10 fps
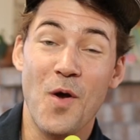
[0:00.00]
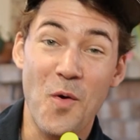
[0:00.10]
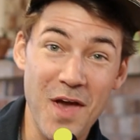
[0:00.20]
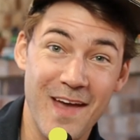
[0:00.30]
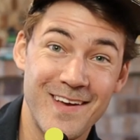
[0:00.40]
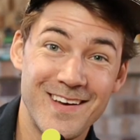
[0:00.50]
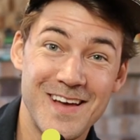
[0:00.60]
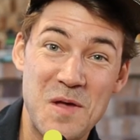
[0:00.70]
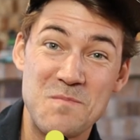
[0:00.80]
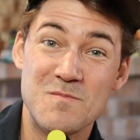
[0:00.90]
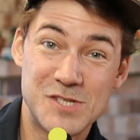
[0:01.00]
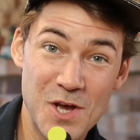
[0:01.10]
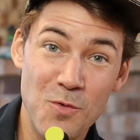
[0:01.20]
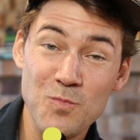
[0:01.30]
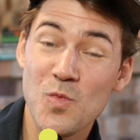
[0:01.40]
Okay,
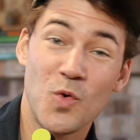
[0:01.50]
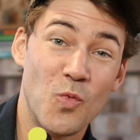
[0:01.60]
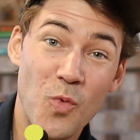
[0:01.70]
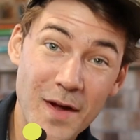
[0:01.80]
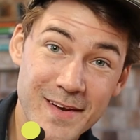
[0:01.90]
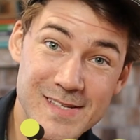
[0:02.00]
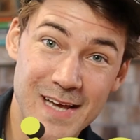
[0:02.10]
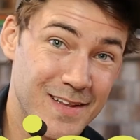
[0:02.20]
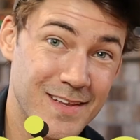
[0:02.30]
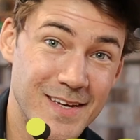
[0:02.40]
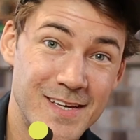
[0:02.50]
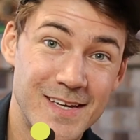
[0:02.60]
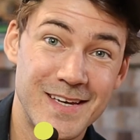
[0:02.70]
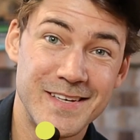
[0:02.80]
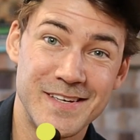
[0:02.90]
so what exactly
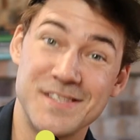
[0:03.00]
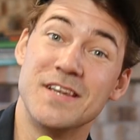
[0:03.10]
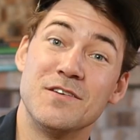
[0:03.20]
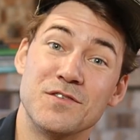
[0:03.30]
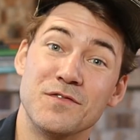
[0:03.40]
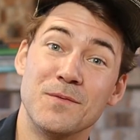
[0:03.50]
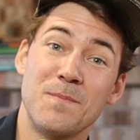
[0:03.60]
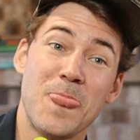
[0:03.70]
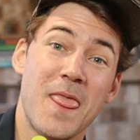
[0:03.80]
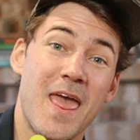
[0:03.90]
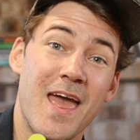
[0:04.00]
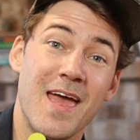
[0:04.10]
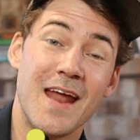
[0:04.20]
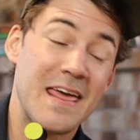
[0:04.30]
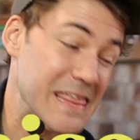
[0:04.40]
is an interval?
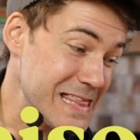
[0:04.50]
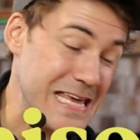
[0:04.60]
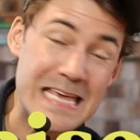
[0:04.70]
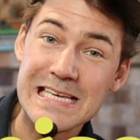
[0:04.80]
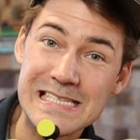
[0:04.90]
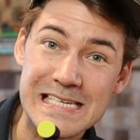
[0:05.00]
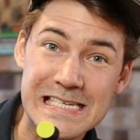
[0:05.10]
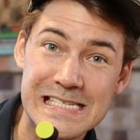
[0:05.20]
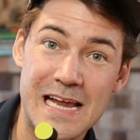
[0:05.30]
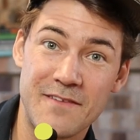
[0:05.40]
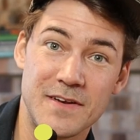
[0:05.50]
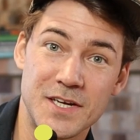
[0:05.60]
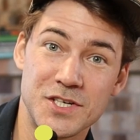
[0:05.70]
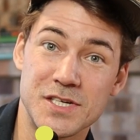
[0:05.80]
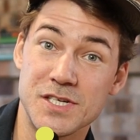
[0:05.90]
And I think the easiest
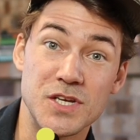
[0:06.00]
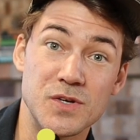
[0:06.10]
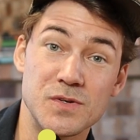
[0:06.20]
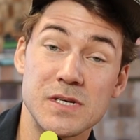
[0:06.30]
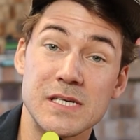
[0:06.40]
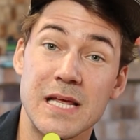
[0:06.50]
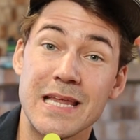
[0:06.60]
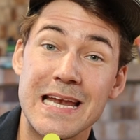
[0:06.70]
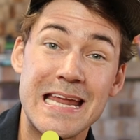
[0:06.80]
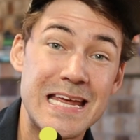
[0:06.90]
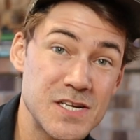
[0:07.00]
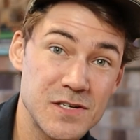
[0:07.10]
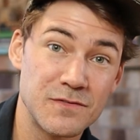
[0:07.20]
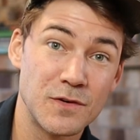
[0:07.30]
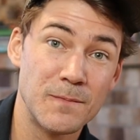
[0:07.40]
definition to use is that an
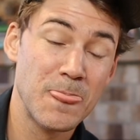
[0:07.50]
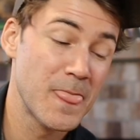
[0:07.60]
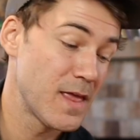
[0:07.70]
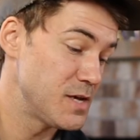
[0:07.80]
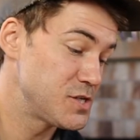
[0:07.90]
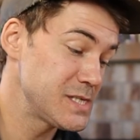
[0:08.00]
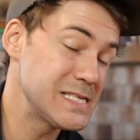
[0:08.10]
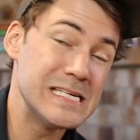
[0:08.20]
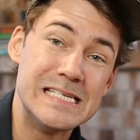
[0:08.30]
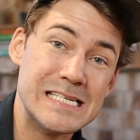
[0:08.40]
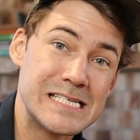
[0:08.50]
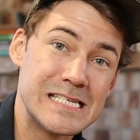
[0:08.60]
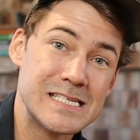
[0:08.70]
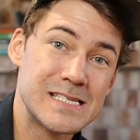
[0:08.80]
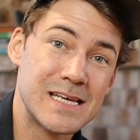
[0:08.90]
interval is just the
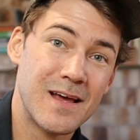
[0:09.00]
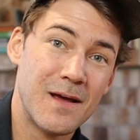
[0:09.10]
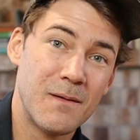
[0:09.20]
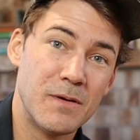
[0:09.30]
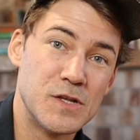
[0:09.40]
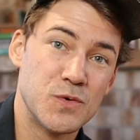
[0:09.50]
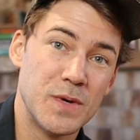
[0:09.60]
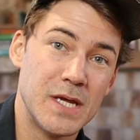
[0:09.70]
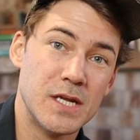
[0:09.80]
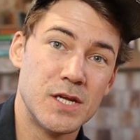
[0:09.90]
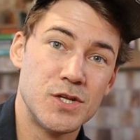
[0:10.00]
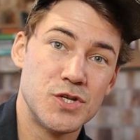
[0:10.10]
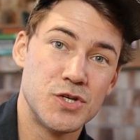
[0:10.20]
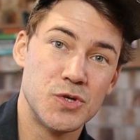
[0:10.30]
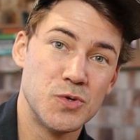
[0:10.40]
distance between
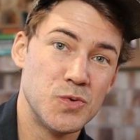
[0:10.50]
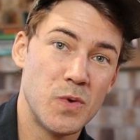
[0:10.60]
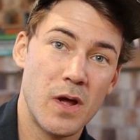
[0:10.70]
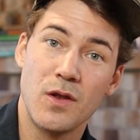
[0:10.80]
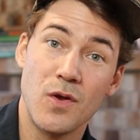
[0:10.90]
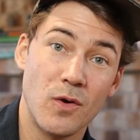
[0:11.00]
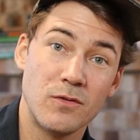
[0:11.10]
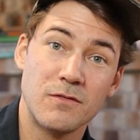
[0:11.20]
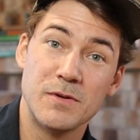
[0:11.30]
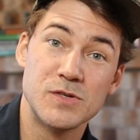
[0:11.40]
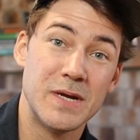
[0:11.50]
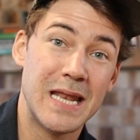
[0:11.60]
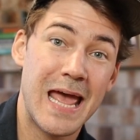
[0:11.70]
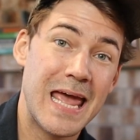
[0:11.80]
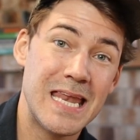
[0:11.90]
two notes,
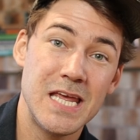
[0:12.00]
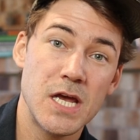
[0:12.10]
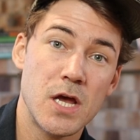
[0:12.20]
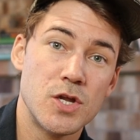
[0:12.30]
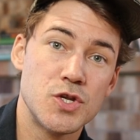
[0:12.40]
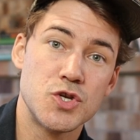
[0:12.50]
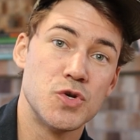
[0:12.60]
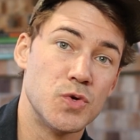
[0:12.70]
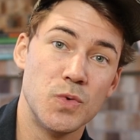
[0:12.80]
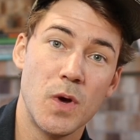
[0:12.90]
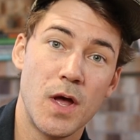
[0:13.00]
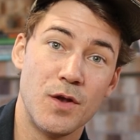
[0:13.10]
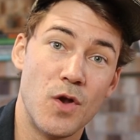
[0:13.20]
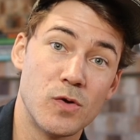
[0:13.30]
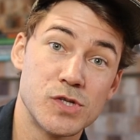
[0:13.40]
between any two
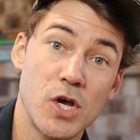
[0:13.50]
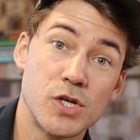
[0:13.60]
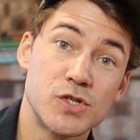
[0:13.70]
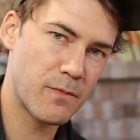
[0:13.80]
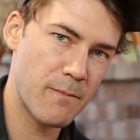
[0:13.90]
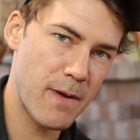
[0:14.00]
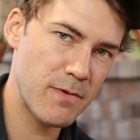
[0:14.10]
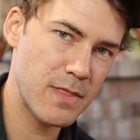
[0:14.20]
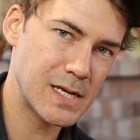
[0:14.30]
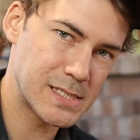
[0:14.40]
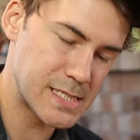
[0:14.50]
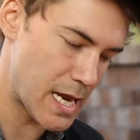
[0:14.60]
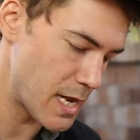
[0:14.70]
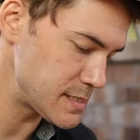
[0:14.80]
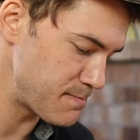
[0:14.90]
notes. But remember that it's
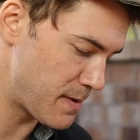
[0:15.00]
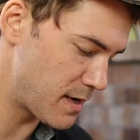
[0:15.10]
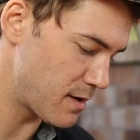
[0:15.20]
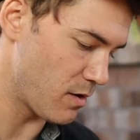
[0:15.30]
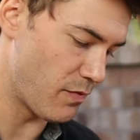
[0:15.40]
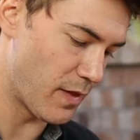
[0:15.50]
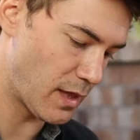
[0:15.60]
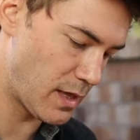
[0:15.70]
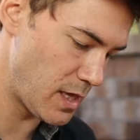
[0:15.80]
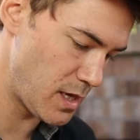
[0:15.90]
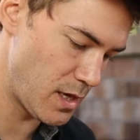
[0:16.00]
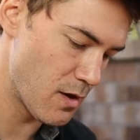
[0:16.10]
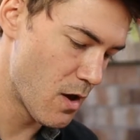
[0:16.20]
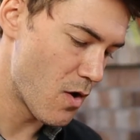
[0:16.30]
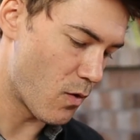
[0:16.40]
not dependent on the
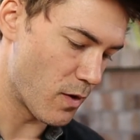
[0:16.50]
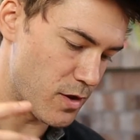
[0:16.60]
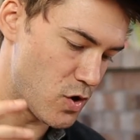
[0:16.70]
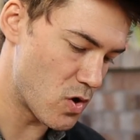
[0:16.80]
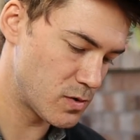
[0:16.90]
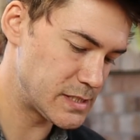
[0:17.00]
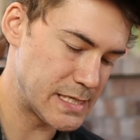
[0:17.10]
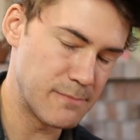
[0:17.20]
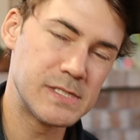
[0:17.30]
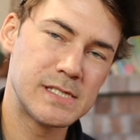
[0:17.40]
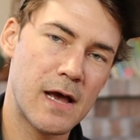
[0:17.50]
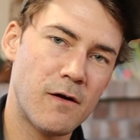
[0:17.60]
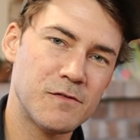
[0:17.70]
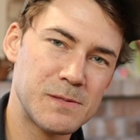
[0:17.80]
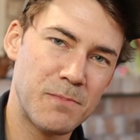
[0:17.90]
key or the notes
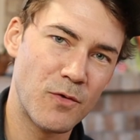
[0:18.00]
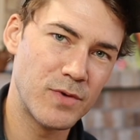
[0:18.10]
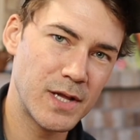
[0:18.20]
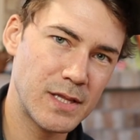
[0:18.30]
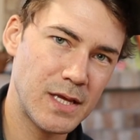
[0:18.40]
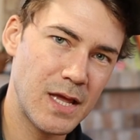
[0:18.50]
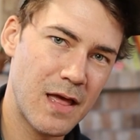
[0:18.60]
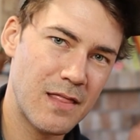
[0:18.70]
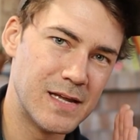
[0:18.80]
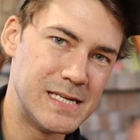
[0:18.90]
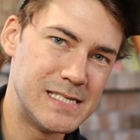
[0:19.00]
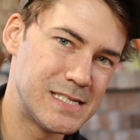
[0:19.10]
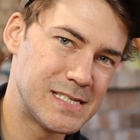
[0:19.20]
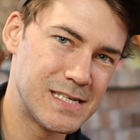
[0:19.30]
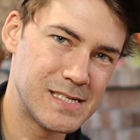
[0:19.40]
themselves, but really the
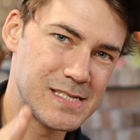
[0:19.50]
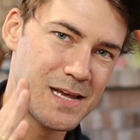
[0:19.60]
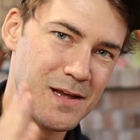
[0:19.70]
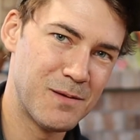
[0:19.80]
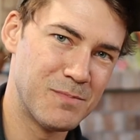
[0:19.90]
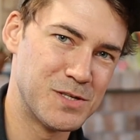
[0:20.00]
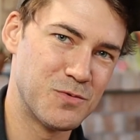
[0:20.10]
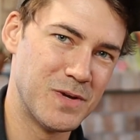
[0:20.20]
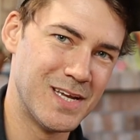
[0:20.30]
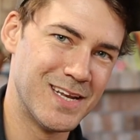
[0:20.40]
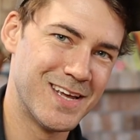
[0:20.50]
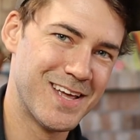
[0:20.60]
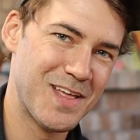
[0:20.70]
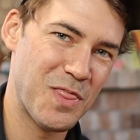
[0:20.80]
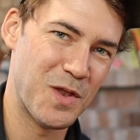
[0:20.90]
distance between
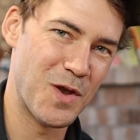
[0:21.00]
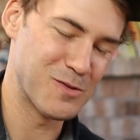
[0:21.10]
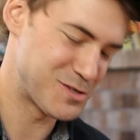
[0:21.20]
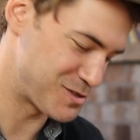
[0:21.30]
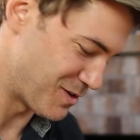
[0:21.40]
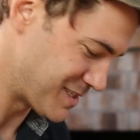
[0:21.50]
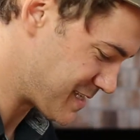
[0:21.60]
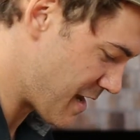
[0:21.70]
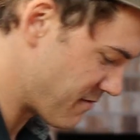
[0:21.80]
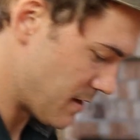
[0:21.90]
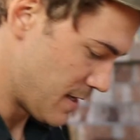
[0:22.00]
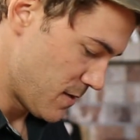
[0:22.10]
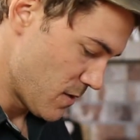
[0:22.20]
the notes. So let's dive in.